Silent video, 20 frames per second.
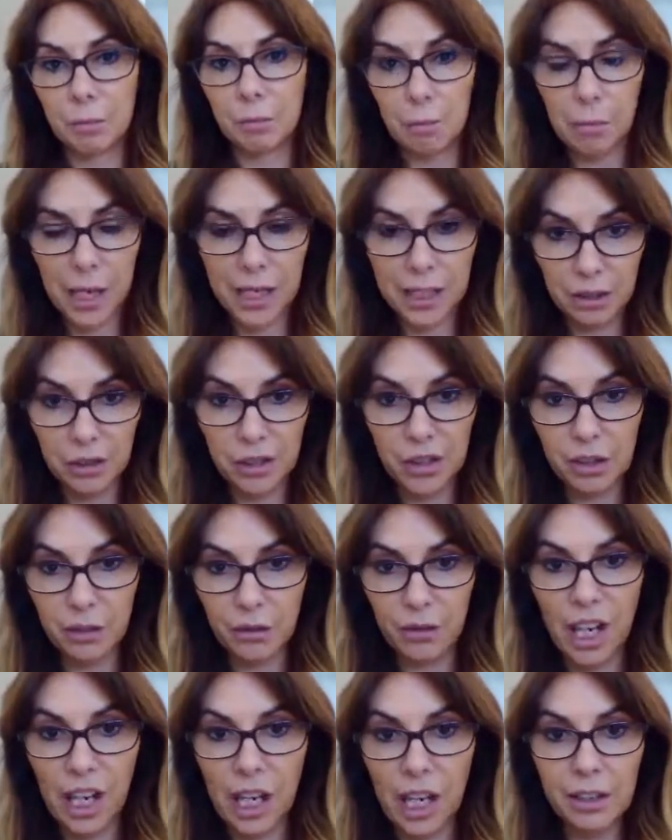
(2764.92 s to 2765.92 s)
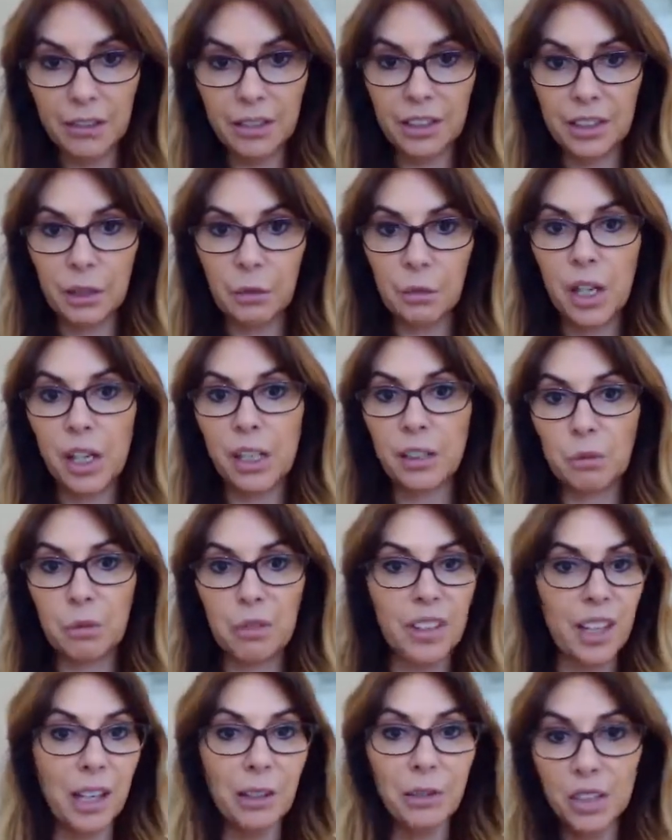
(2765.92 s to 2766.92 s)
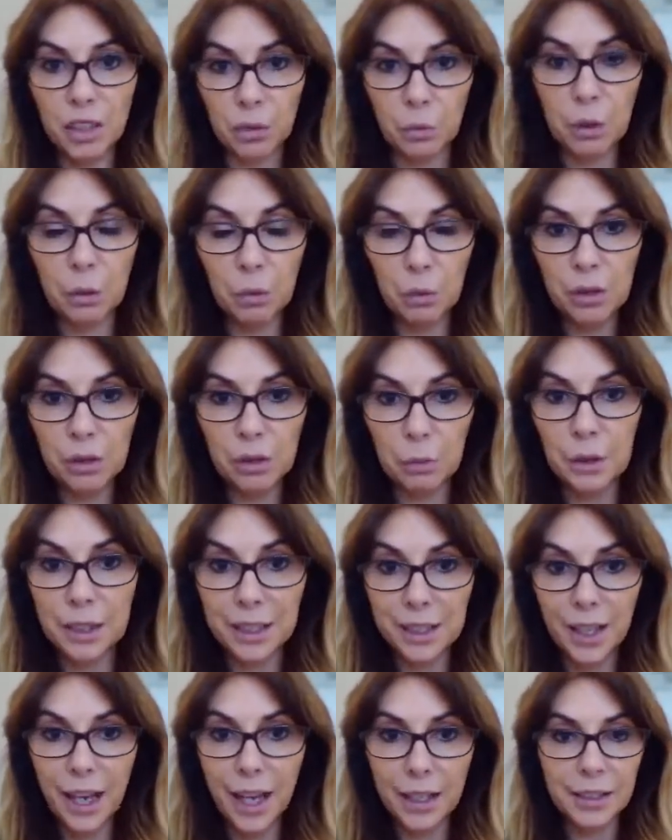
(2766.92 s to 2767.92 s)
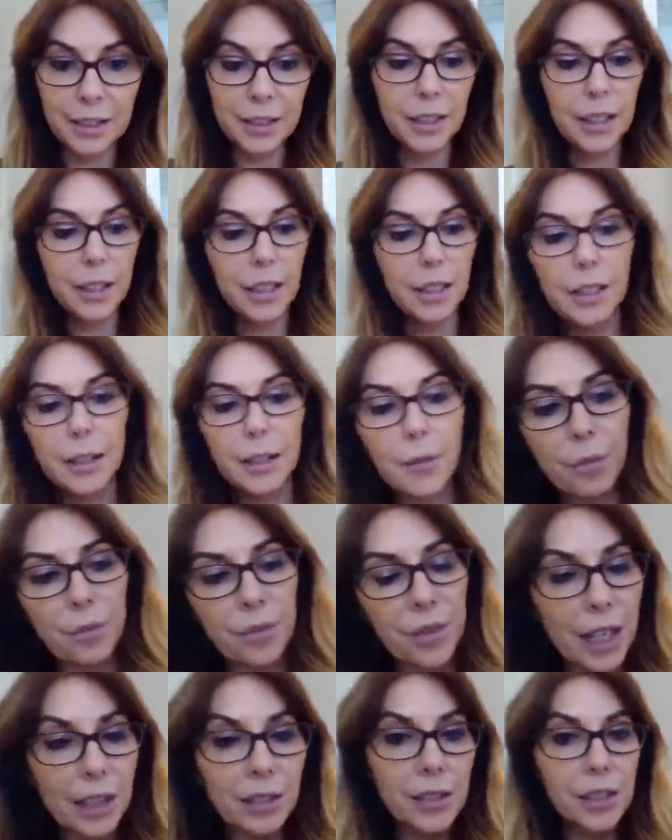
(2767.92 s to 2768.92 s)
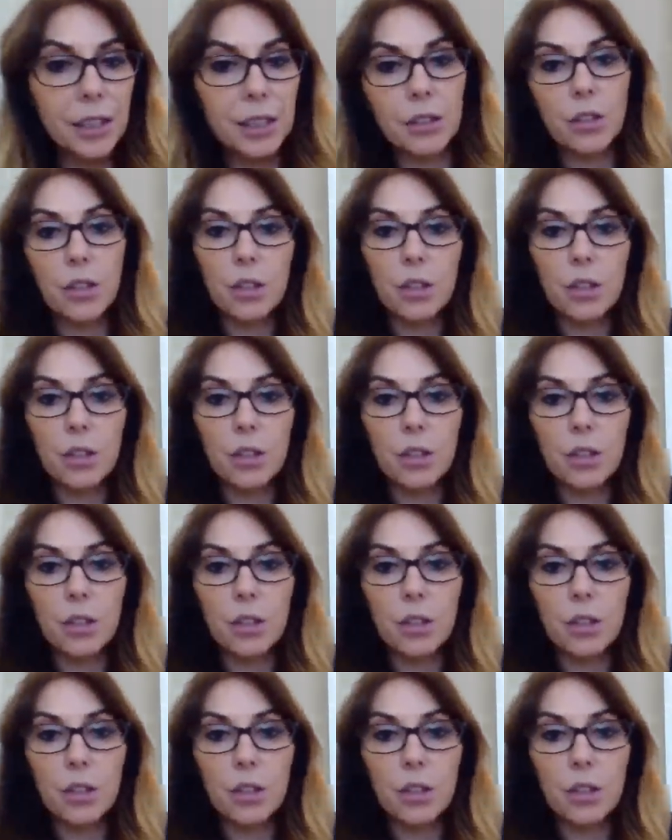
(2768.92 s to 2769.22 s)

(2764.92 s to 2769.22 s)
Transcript: make us survive in the world. Without it, we would be dead, and that's its